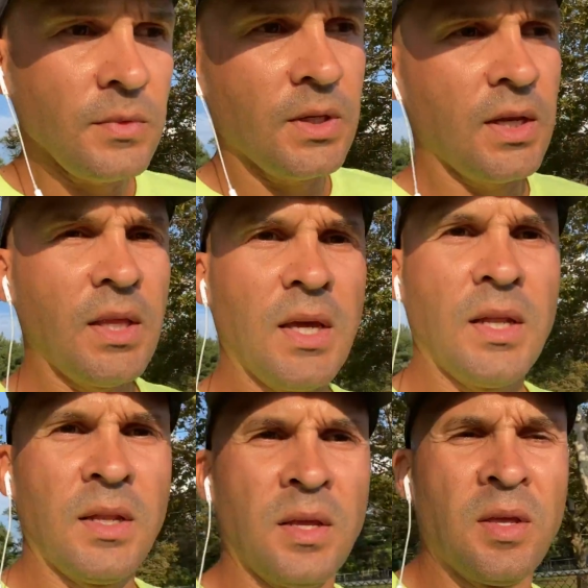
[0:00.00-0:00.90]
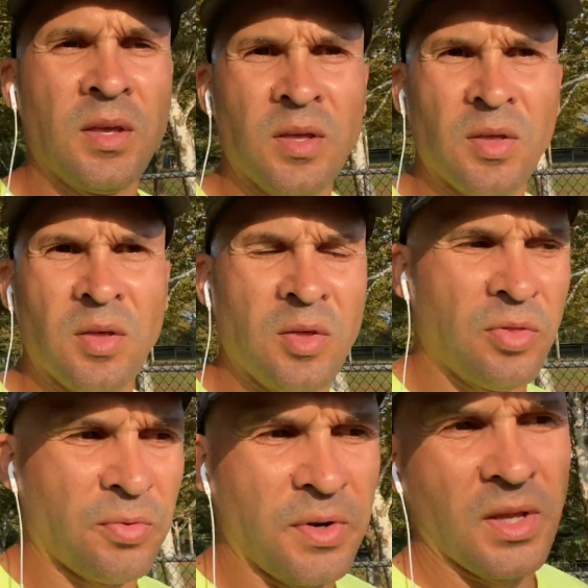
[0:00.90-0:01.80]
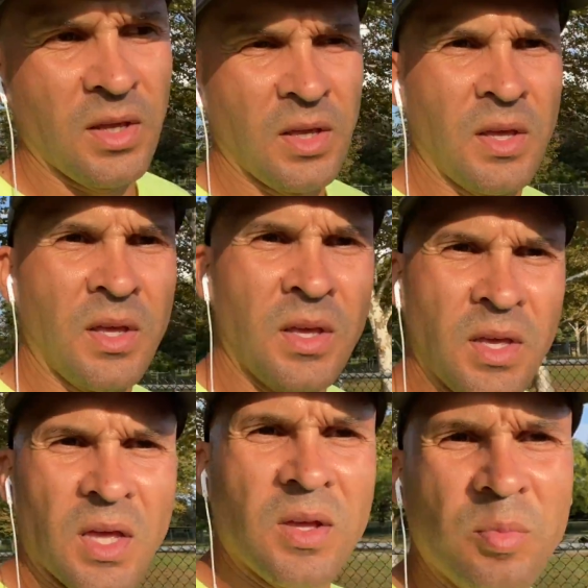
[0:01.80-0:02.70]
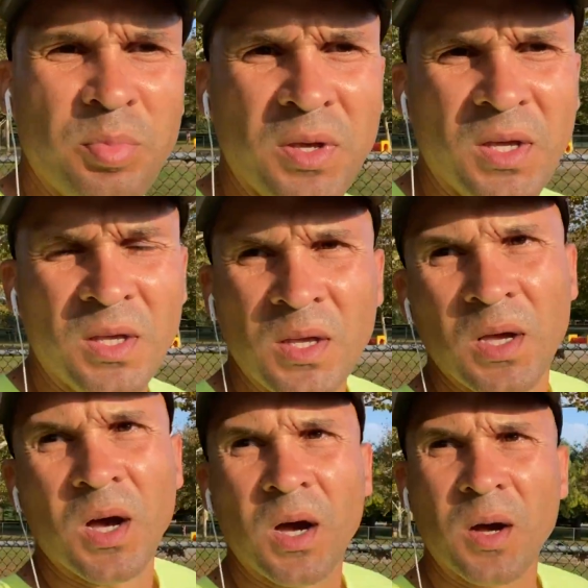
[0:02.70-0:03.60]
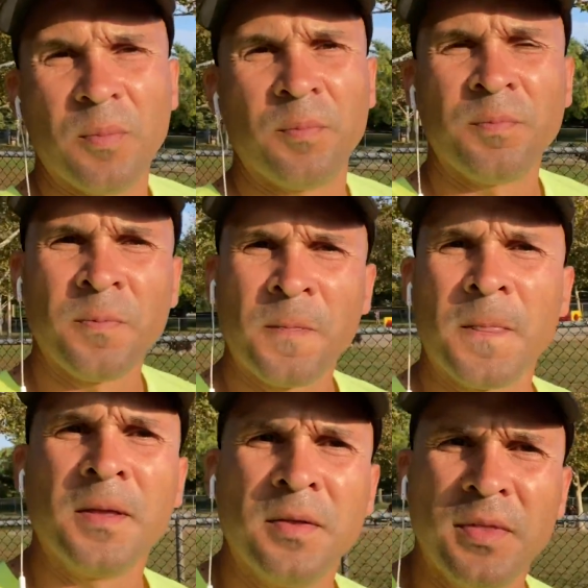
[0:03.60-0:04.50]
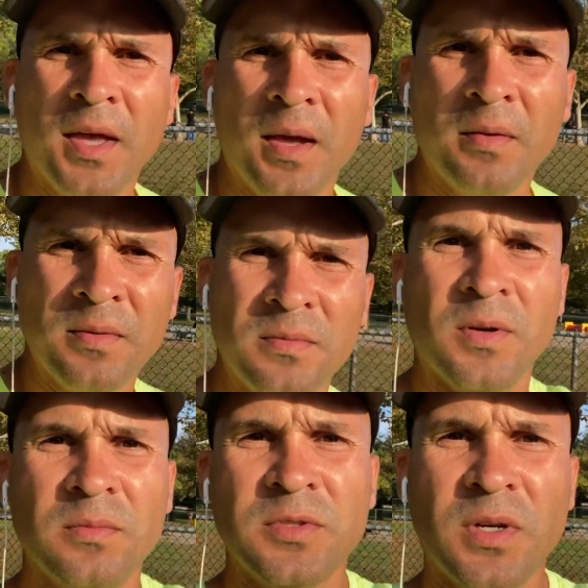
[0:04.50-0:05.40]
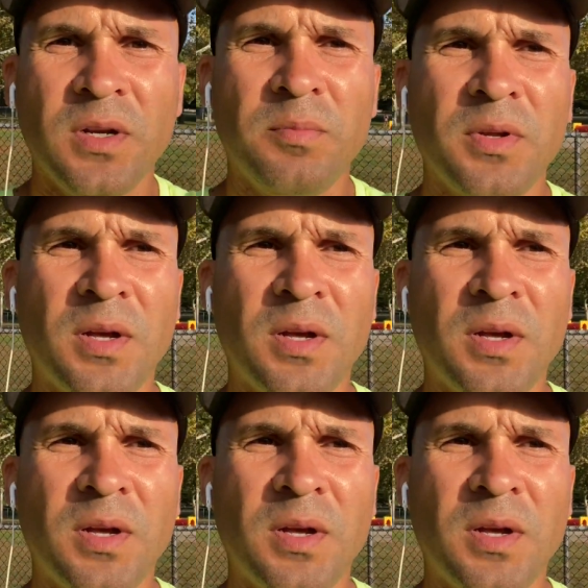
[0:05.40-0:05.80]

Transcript: and then three, it could be um, that, oh, sorry, I'm